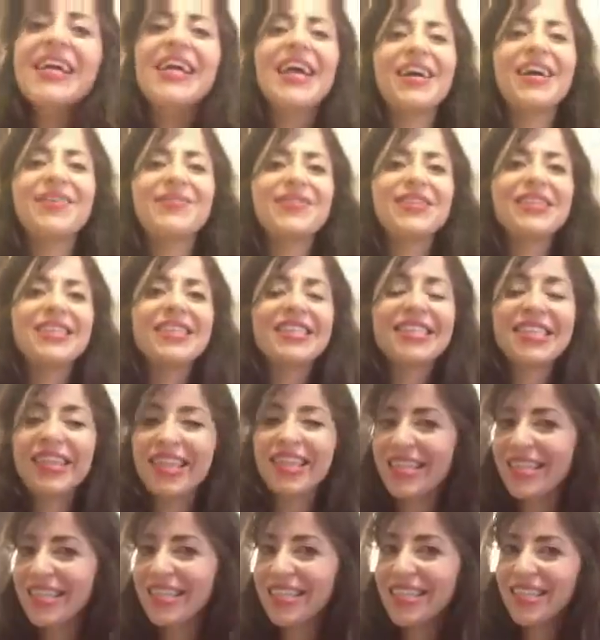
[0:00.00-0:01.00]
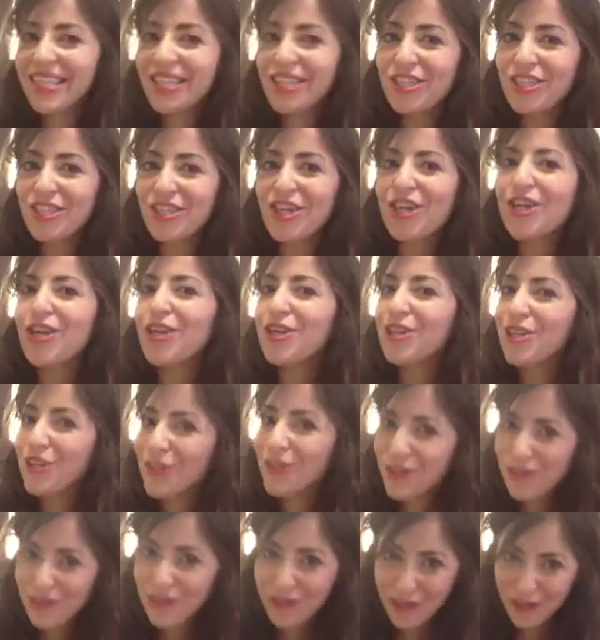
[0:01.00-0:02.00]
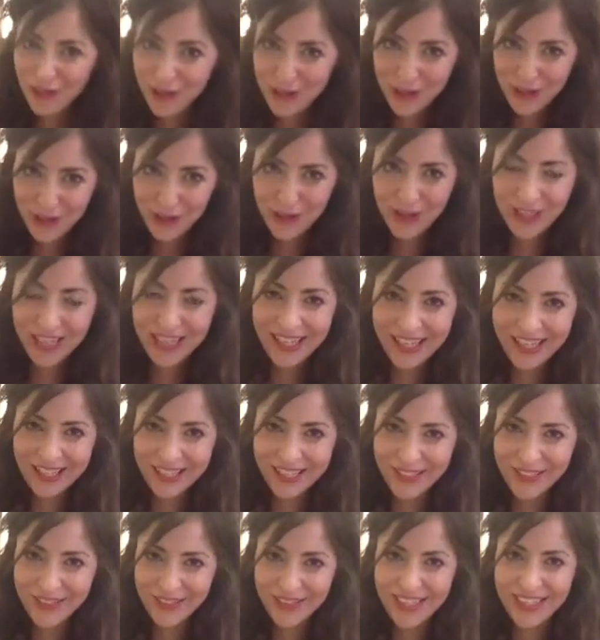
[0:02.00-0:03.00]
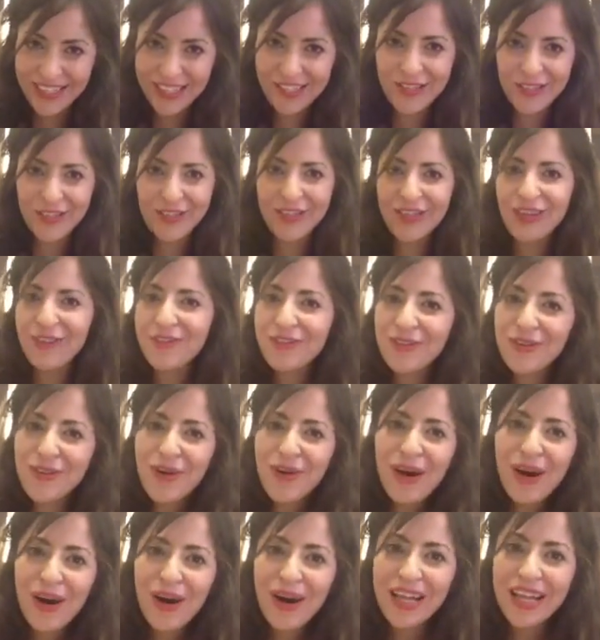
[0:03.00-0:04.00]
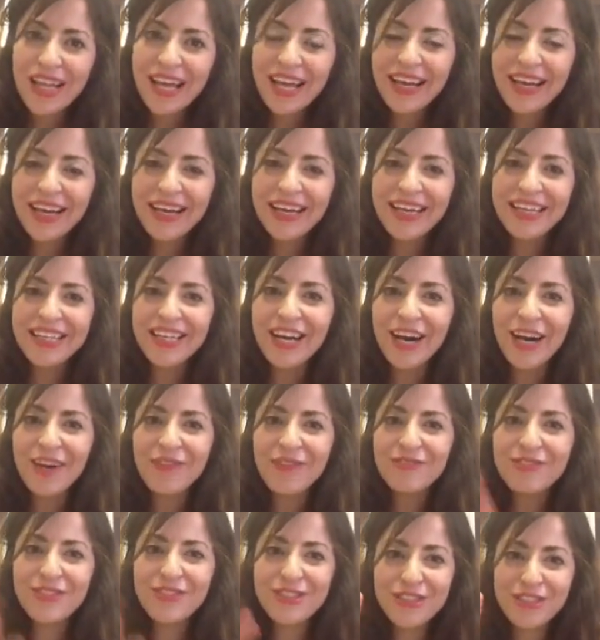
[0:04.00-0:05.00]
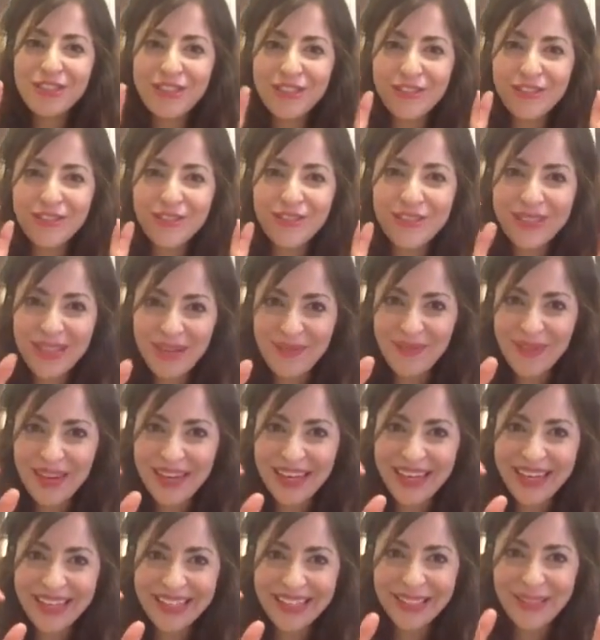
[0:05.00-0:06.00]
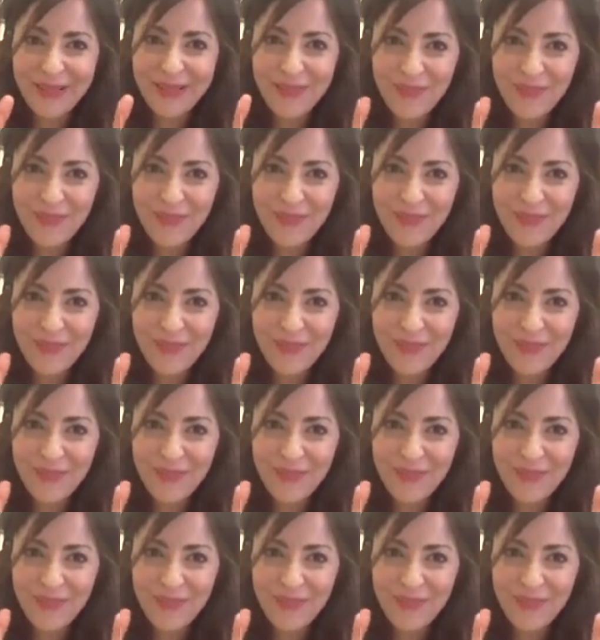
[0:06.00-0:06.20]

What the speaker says: and with this English, you for sure can do it. So love you all, and I wish you the best.